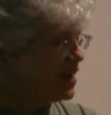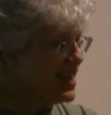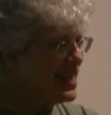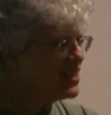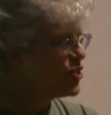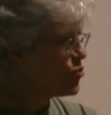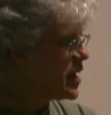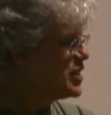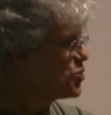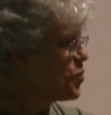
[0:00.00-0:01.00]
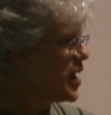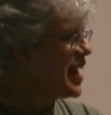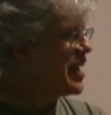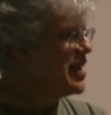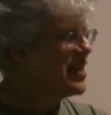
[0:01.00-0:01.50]
in a strange
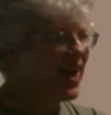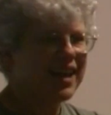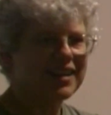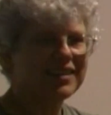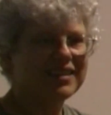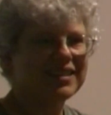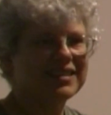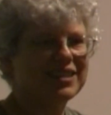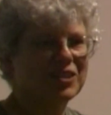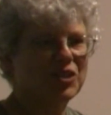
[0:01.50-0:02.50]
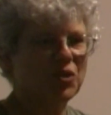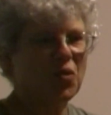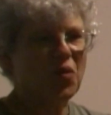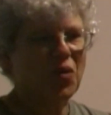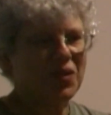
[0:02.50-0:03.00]
way, that little
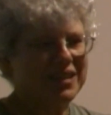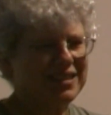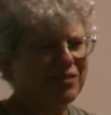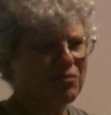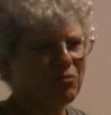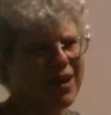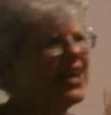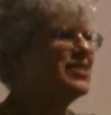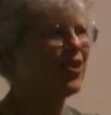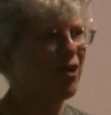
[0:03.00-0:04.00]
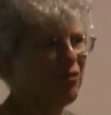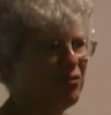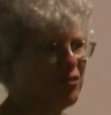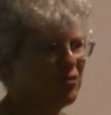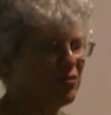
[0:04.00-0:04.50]
school is Randolph
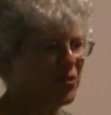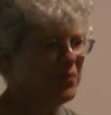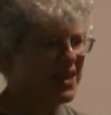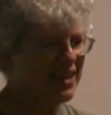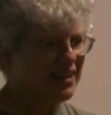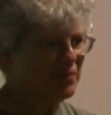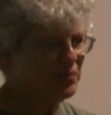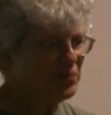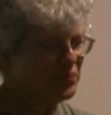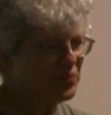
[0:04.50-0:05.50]
for me.